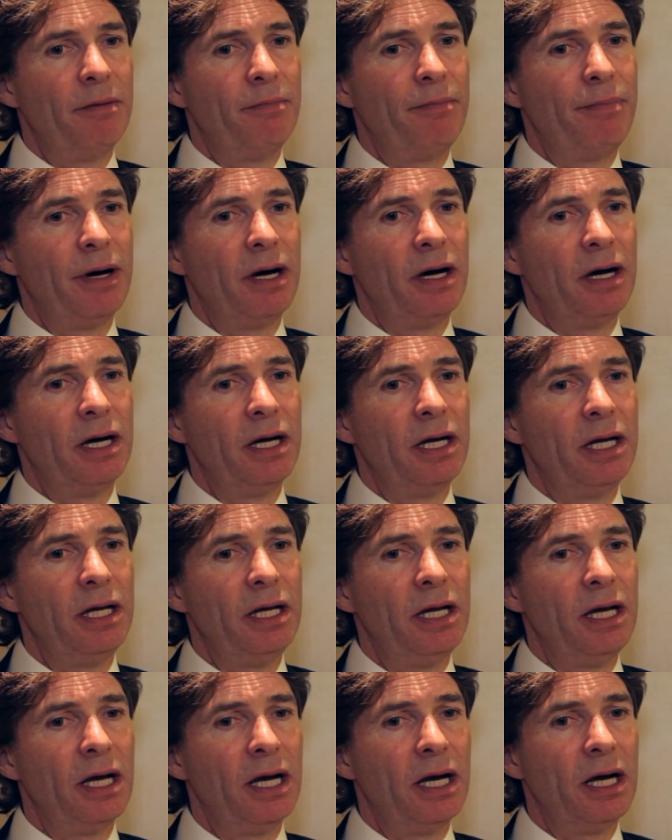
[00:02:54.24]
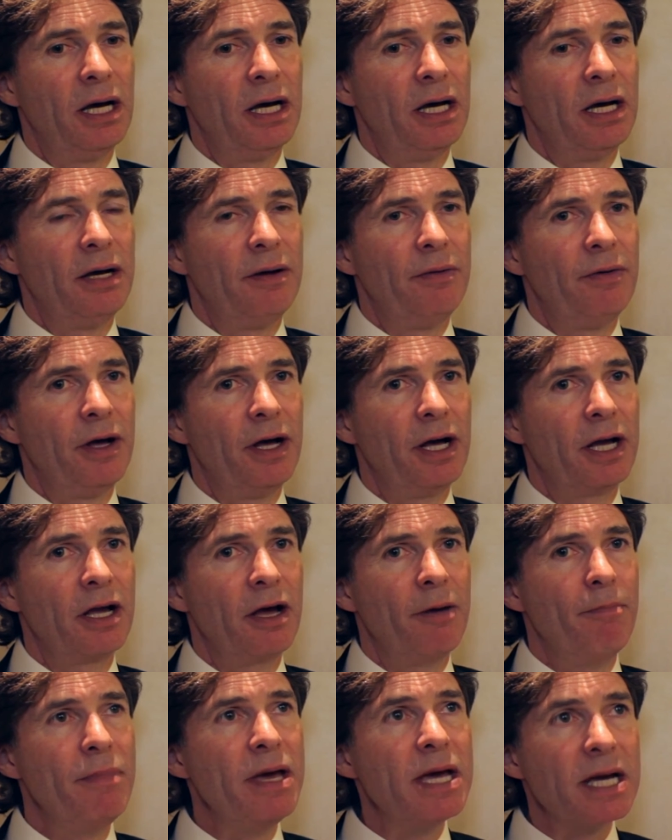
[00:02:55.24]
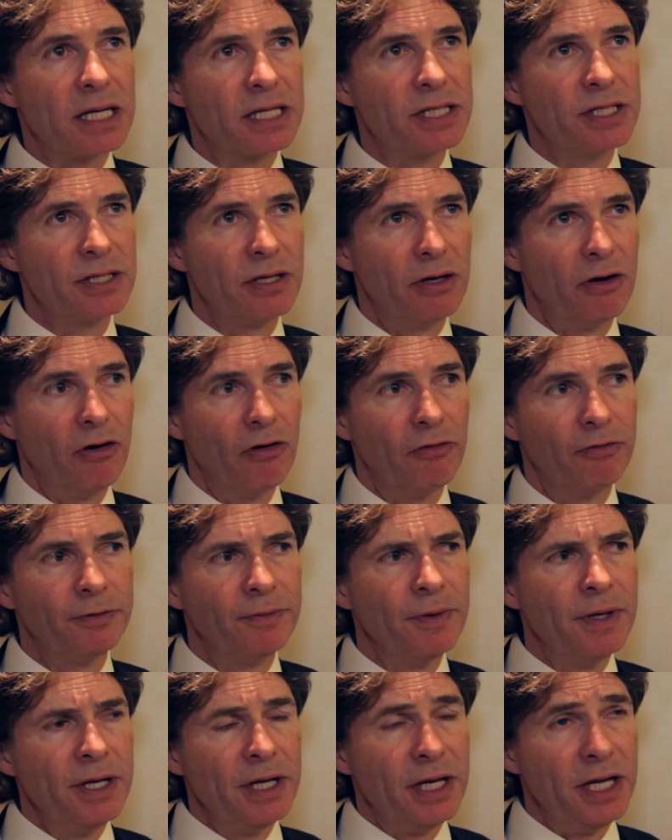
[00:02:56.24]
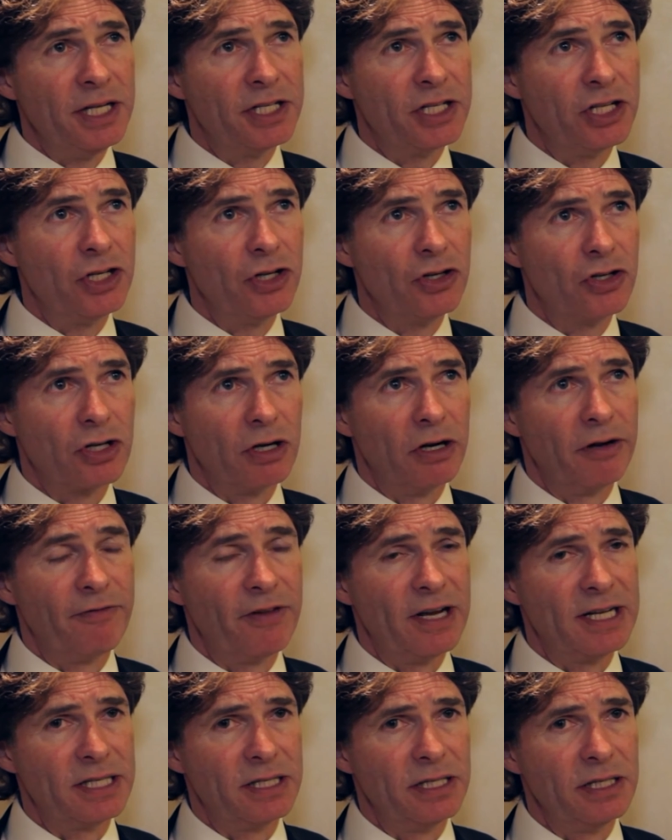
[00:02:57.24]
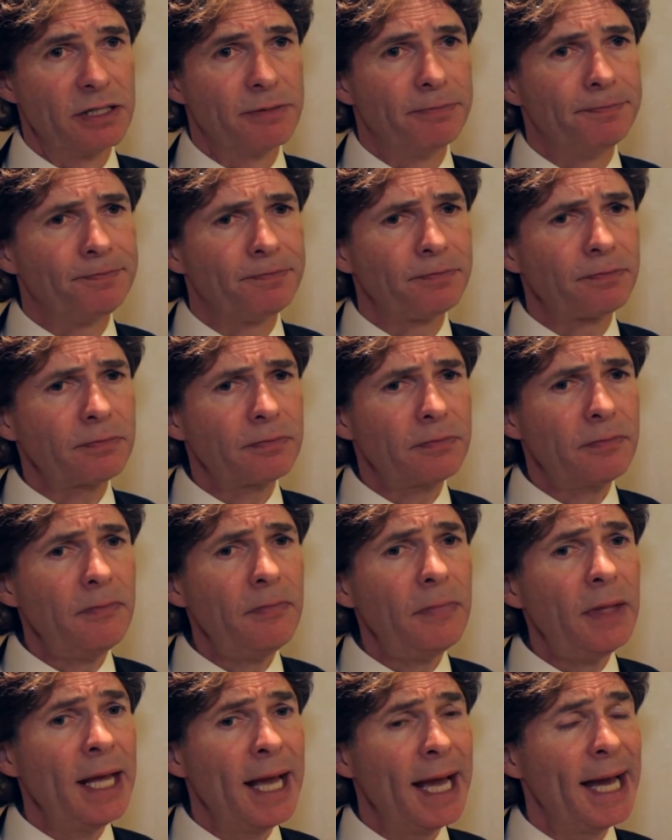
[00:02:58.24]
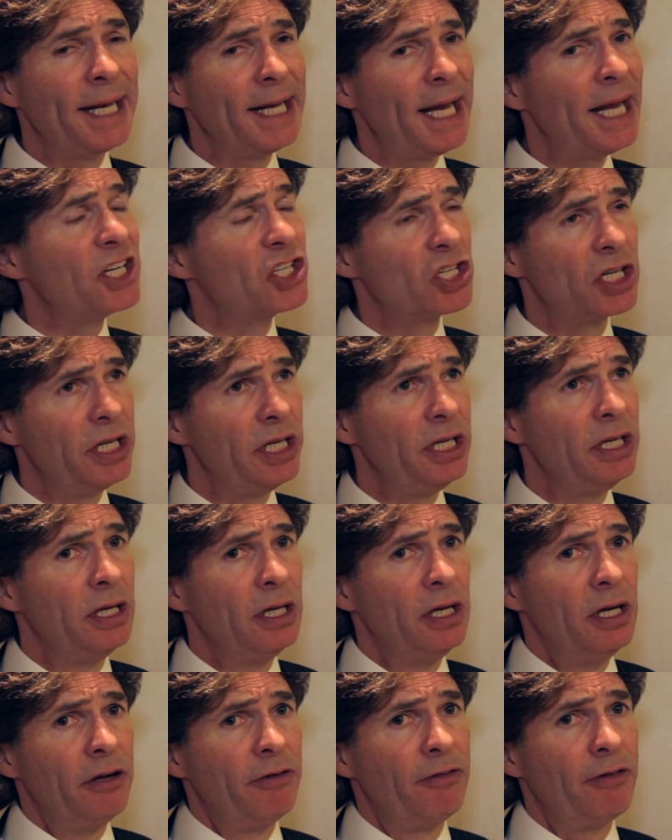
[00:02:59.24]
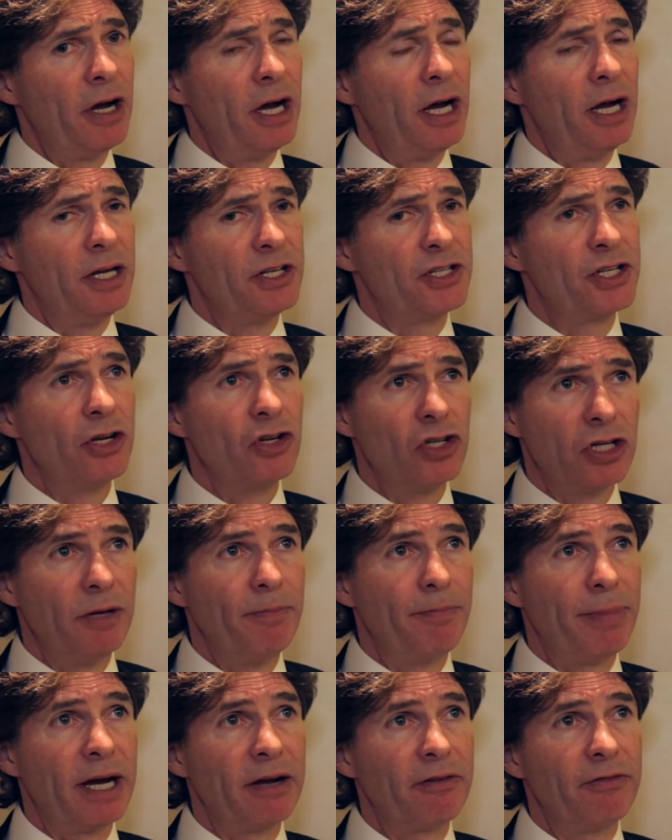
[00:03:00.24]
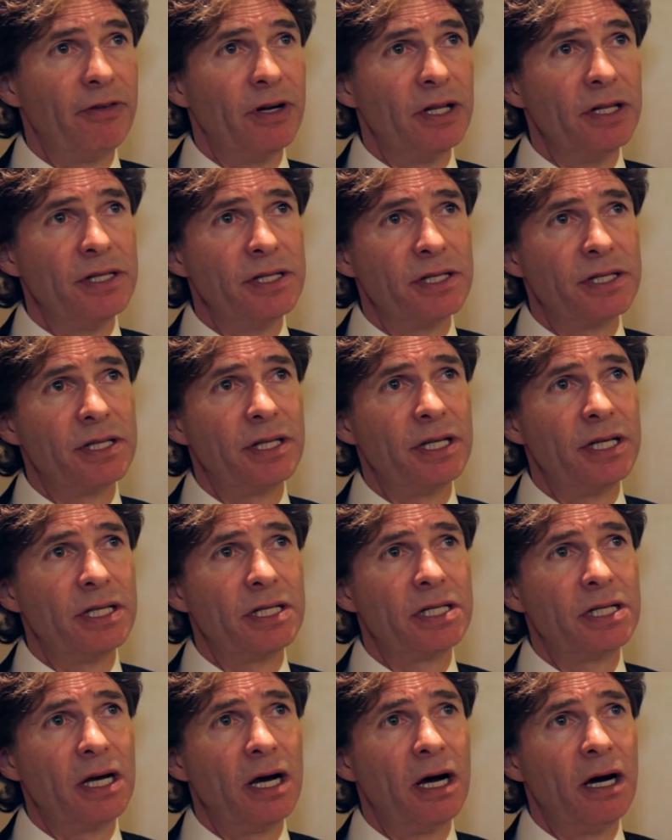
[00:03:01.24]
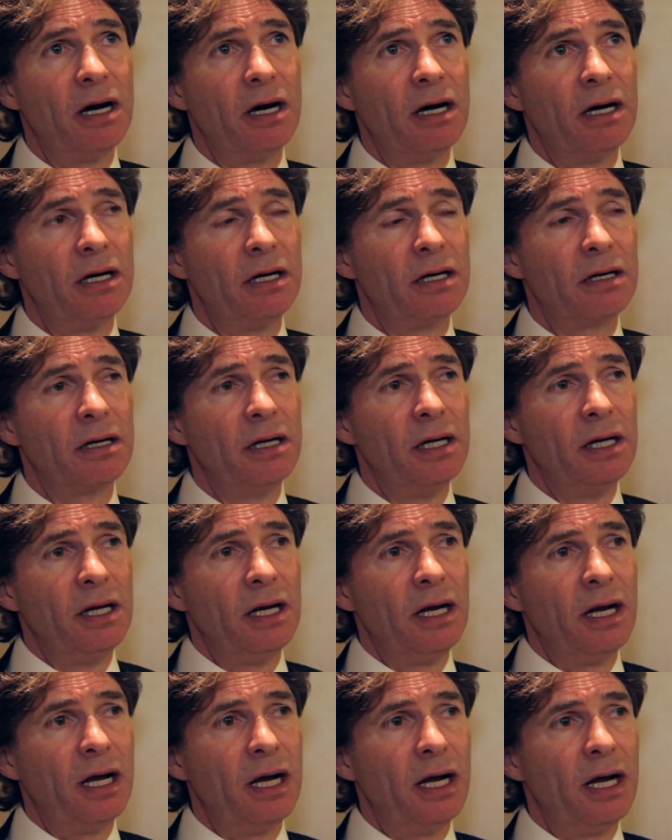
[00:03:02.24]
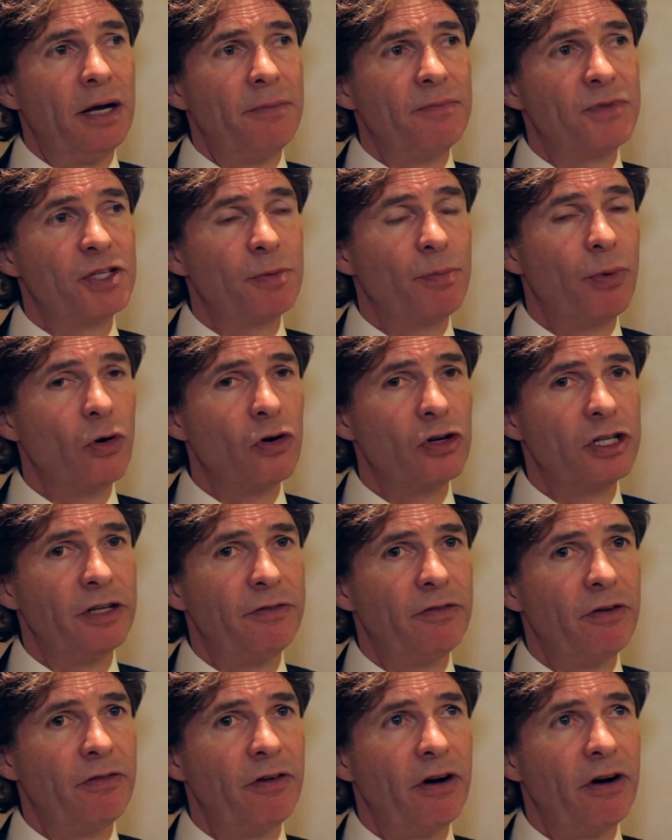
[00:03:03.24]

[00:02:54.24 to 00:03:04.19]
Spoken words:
by a mix of institutional investors and actually social impact funds that are supportive of